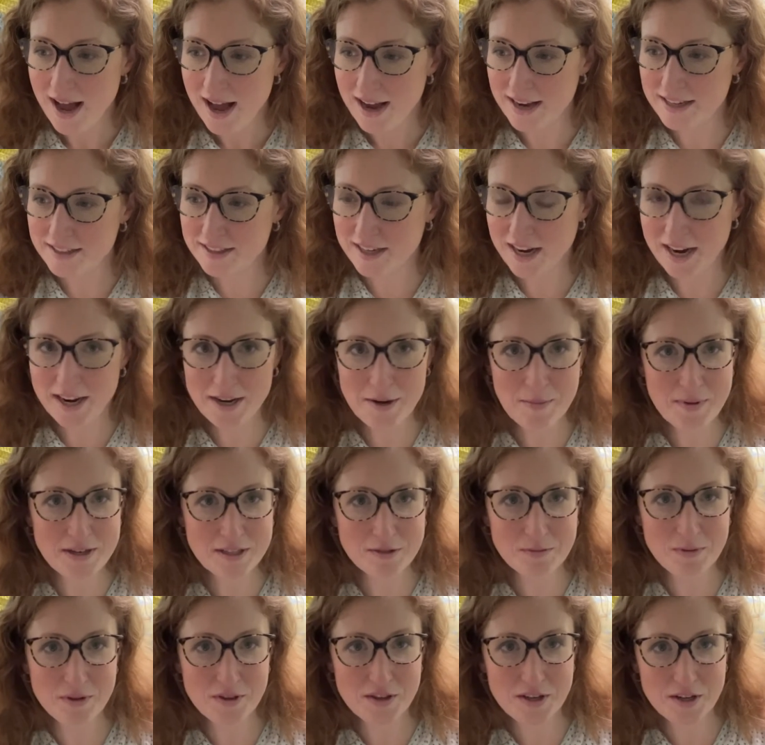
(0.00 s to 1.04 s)
It kind of
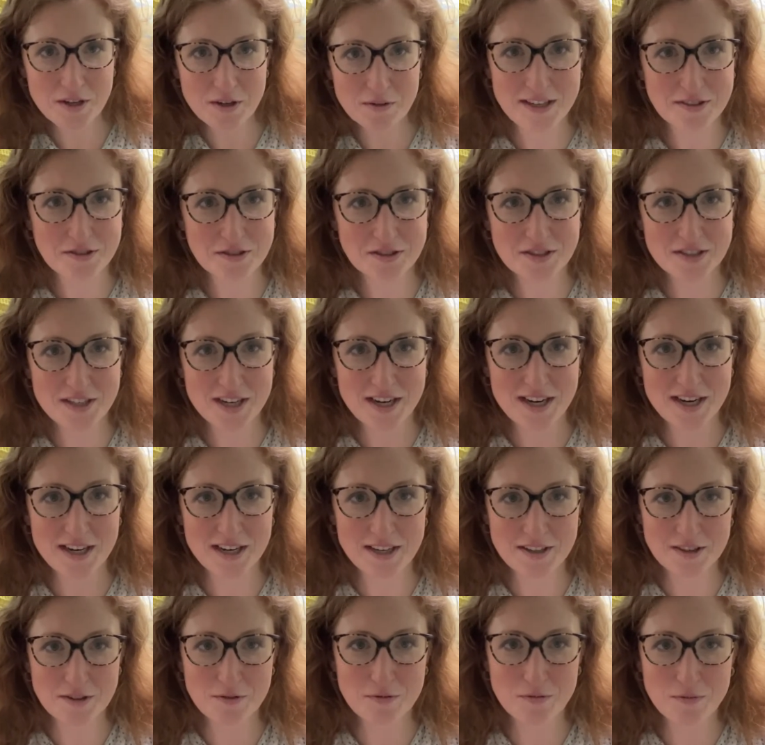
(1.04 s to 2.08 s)
makes me think of Little stick
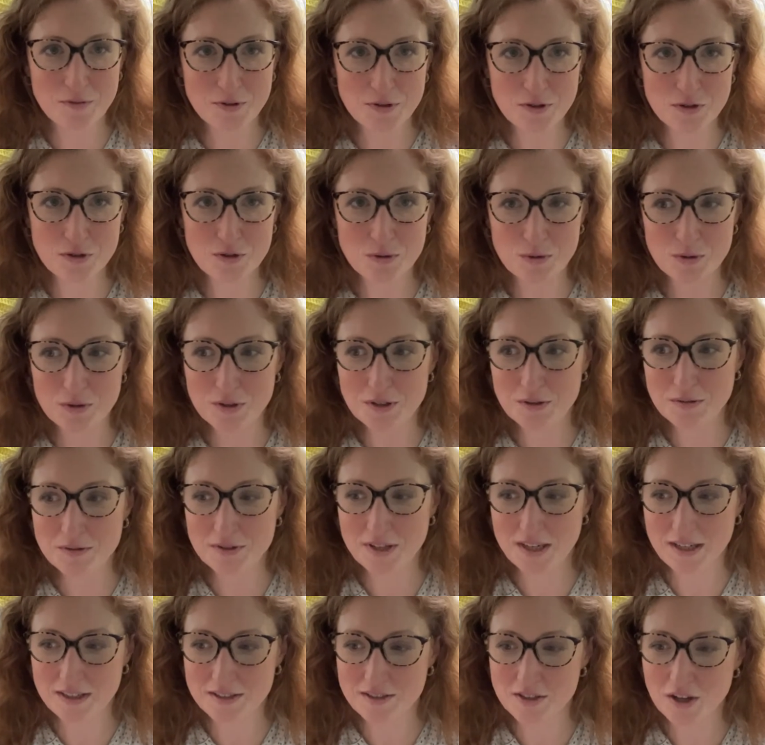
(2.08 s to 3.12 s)
and the footstool that was
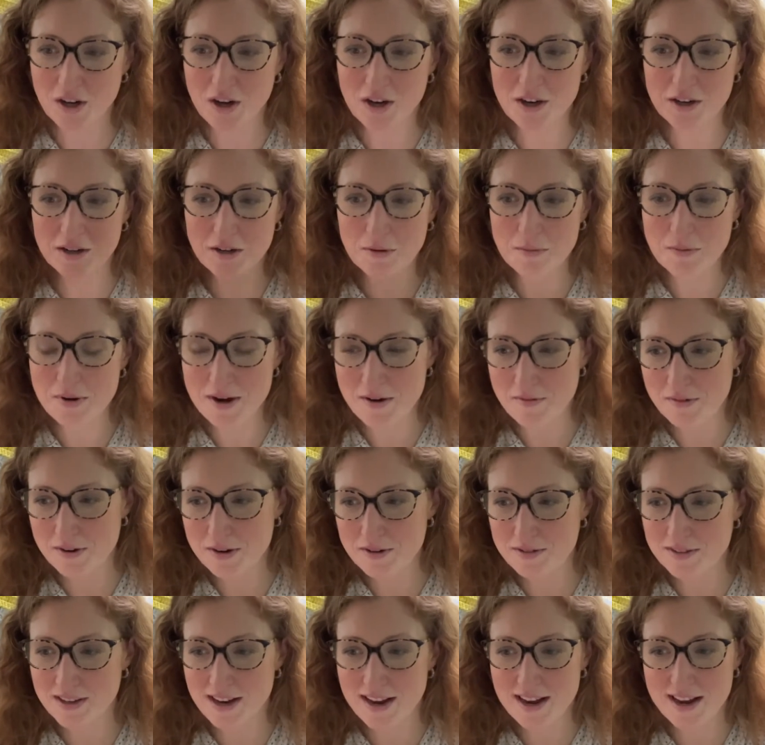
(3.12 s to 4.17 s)
like a dog or
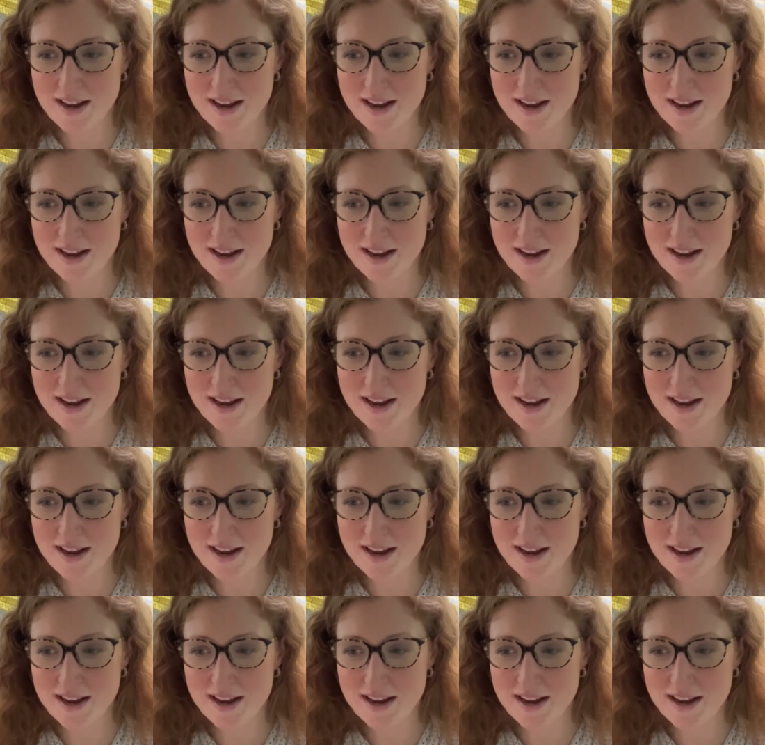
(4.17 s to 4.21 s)
whatever.